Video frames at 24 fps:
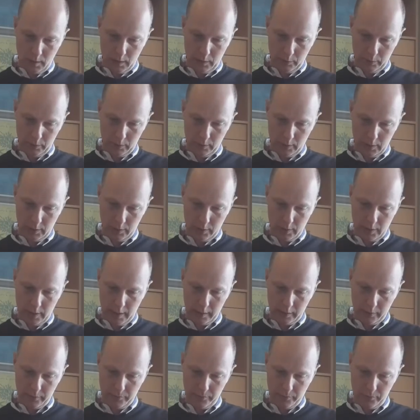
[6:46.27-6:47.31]
I will just
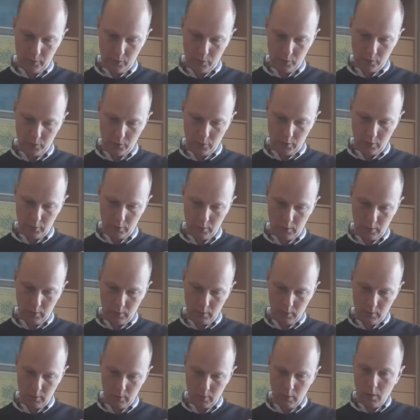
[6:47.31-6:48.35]
take the first song,
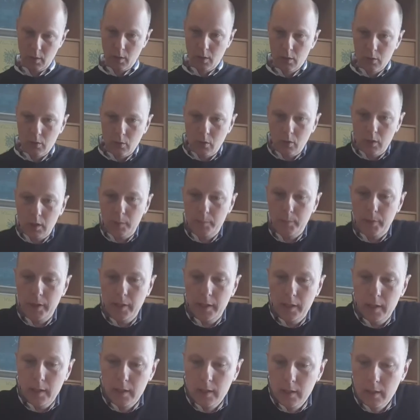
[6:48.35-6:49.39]

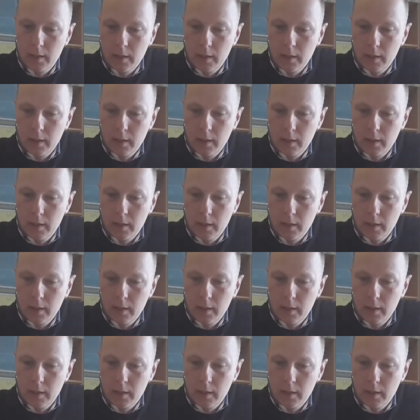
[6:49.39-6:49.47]
Colibri.